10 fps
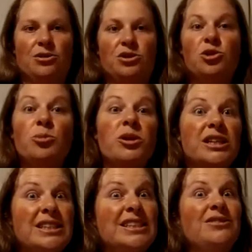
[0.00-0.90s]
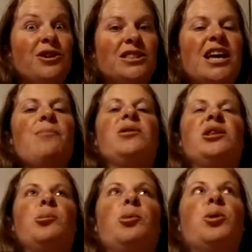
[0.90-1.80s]
Super easy as far as that, but
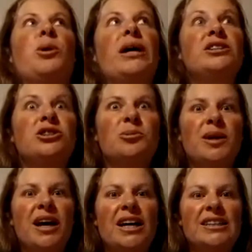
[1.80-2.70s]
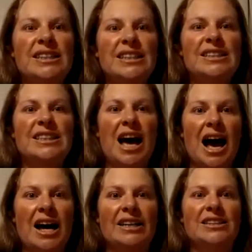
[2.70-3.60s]
the pressure behind it is
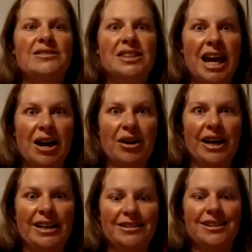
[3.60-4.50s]
kind of scary.